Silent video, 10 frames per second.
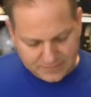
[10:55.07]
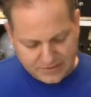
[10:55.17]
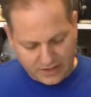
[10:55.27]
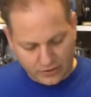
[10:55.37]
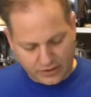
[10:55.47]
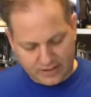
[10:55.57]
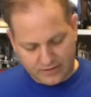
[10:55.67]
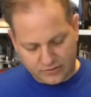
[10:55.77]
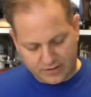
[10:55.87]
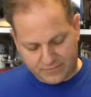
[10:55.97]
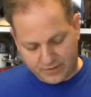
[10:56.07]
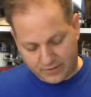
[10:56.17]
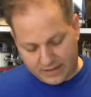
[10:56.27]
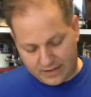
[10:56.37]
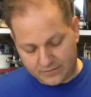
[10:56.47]
to take a look at it and try to
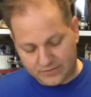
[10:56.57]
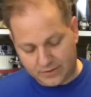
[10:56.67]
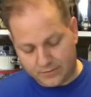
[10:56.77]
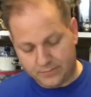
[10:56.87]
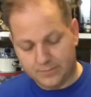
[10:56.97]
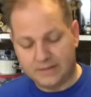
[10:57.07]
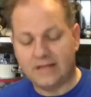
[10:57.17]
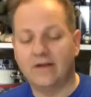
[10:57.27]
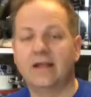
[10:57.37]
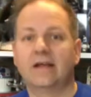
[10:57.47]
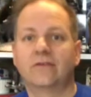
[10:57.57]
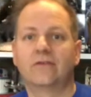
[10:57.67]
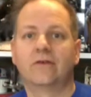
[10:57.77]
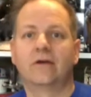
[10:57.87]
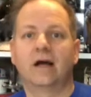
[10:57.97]
figure it out. So, but there he
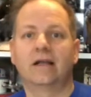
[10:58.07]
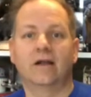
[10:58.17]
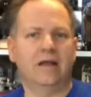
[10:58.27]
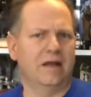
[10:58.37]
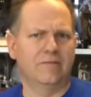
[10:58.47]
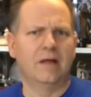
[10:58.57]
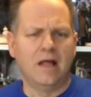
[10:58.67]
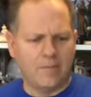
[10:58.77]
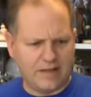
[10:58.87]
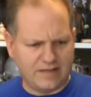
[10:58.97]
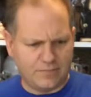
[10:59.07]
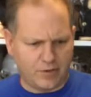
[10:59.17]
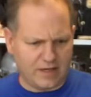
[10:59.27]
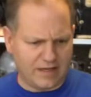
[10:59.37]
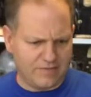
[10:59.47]
is on here. You know, at this
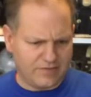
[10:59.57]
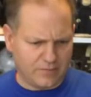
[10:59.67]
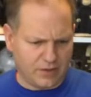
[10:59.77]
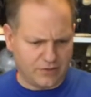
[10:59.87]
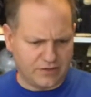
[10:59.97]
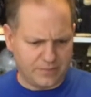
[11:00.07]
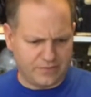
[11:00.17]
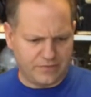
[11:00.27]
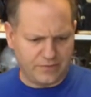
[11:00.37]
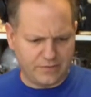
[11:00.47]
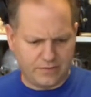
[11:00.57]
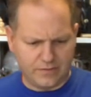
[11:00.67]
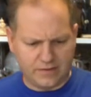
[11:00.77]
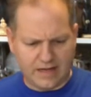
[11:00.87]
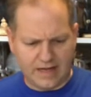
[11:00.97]
point, I'll give you some close-ups.
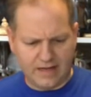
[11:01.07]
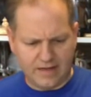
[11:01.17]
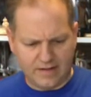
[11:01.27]
Okay,